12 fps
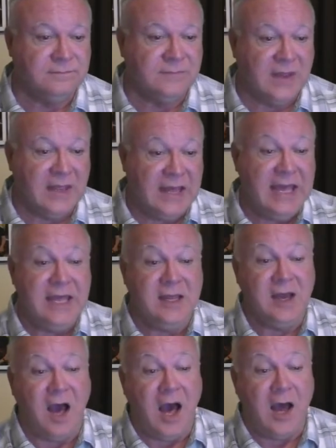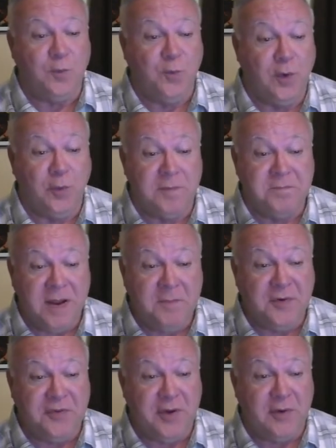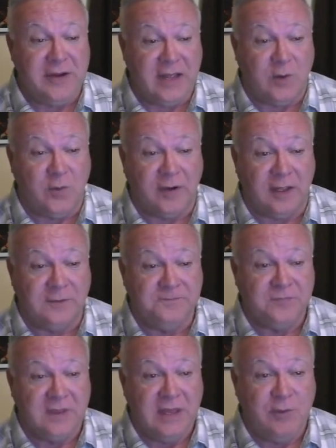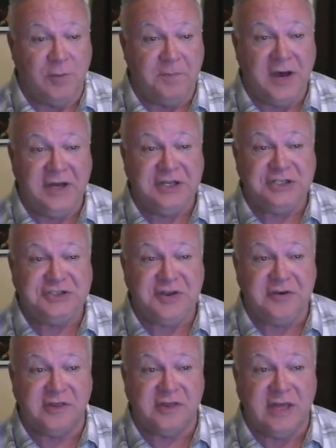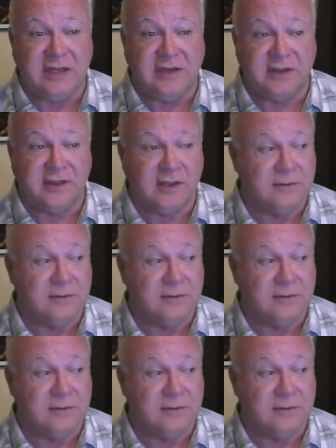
He, God, will remember their iniquity. He will punish their sins.